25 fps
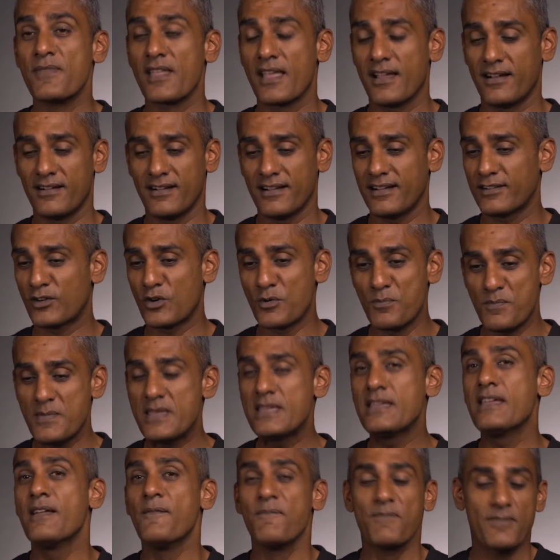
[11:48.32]
To
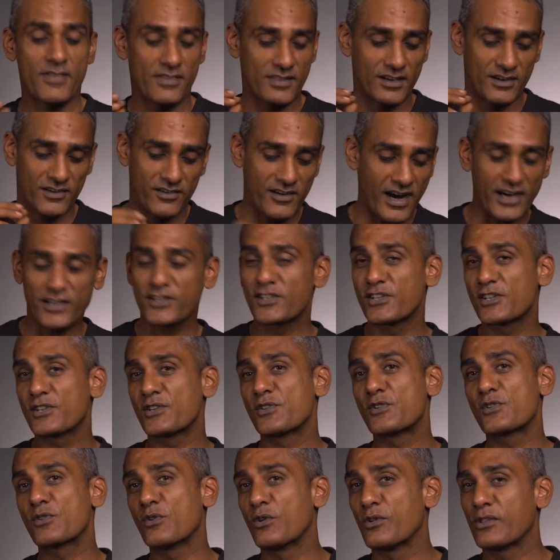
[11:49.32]
me, the traction
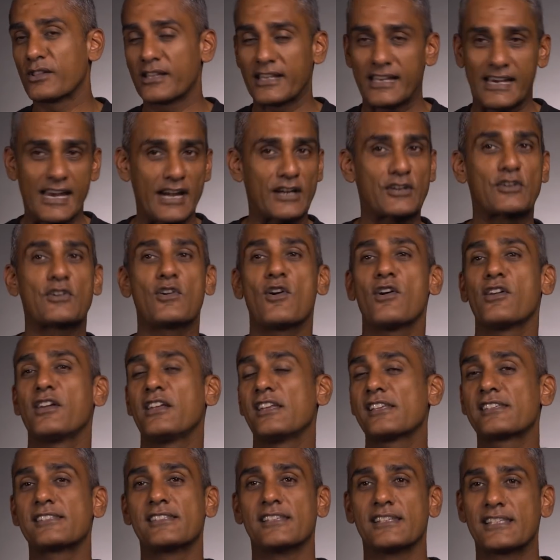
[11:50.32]
control, the
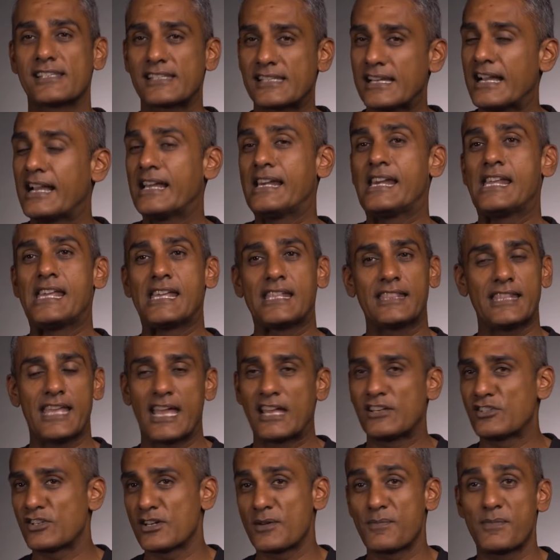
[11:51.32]
electronics, the styling, the
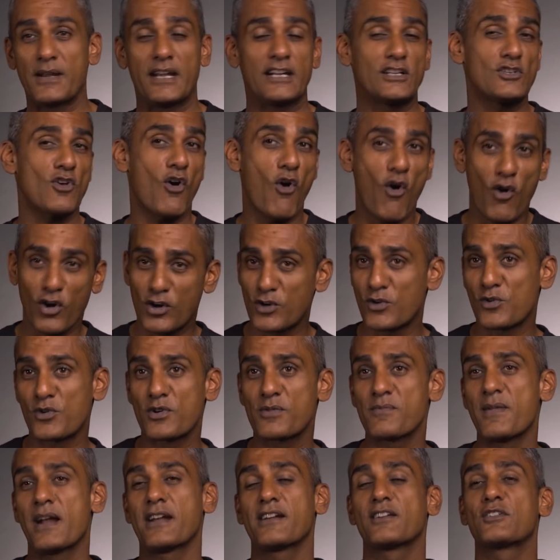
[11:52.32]
engine updates all don't
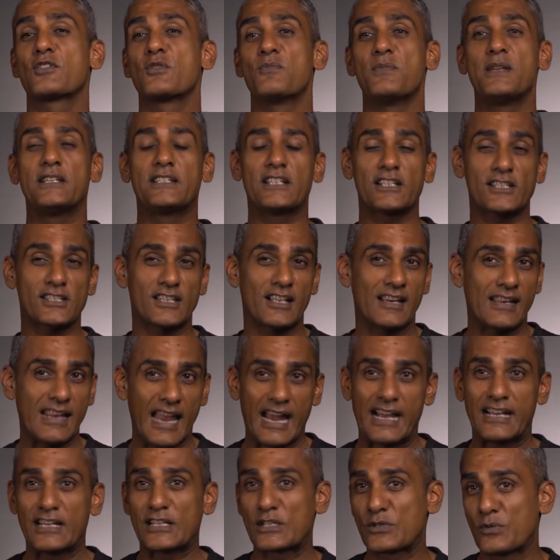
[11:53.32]
matter. To me, just the
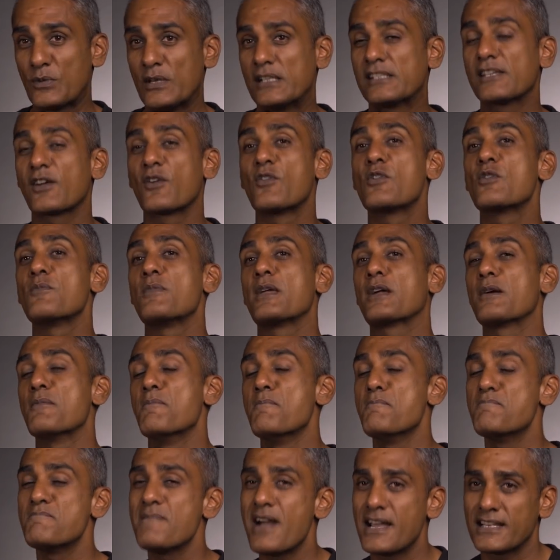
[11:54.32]
lightest wheels are going to make a
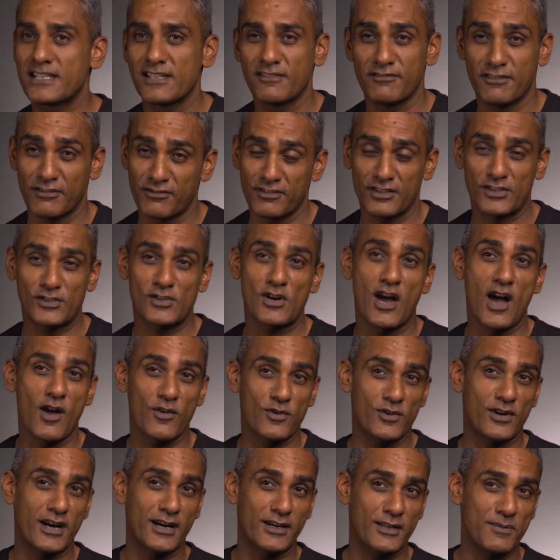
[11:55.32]
massive difference to how
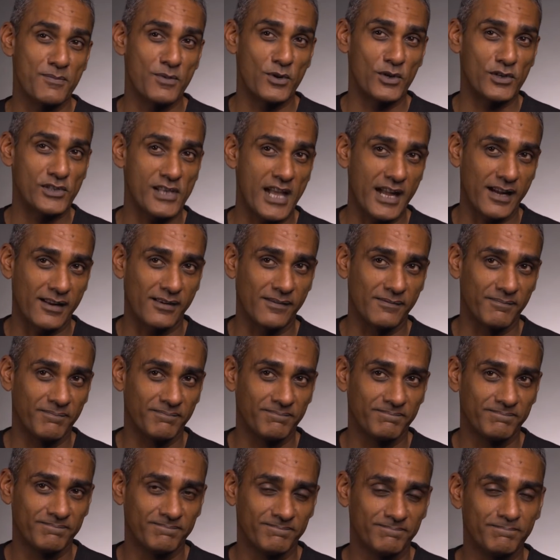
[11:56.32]
you ride the motorcycle.
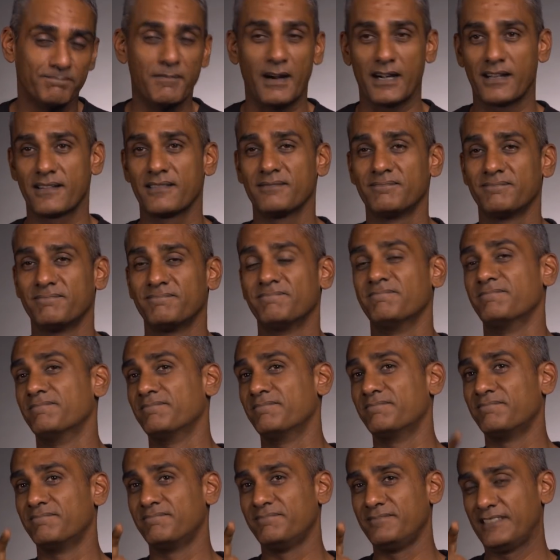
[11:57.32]
But
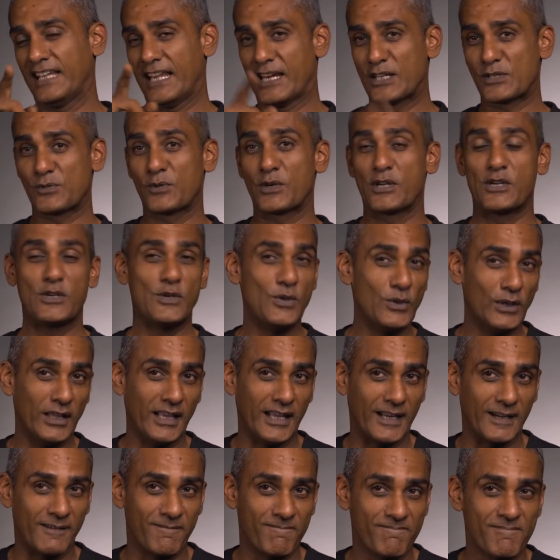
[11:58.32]
tell us what you
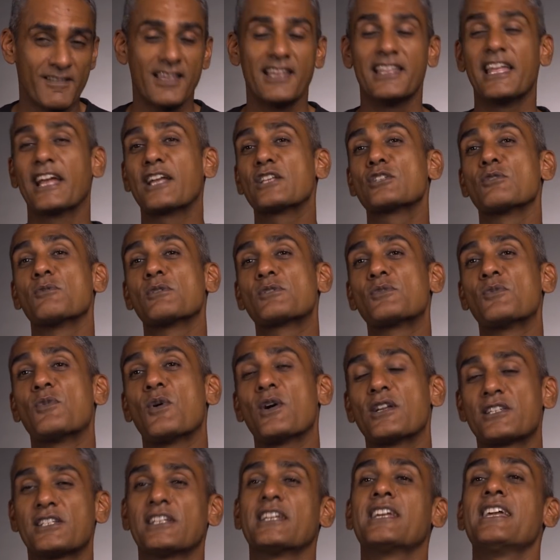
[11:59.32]
think. Thank you so much for
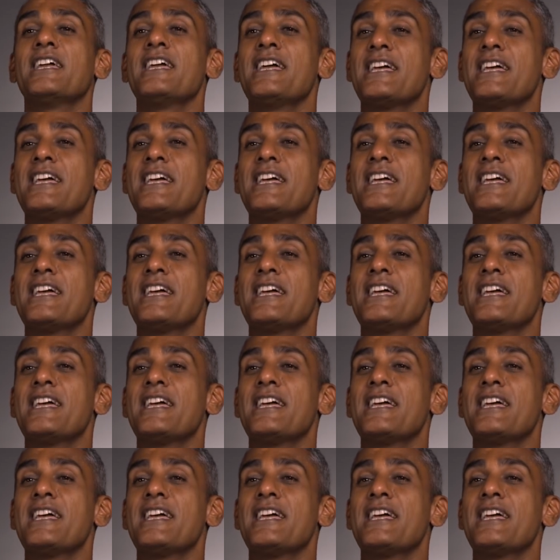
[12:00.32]
watching.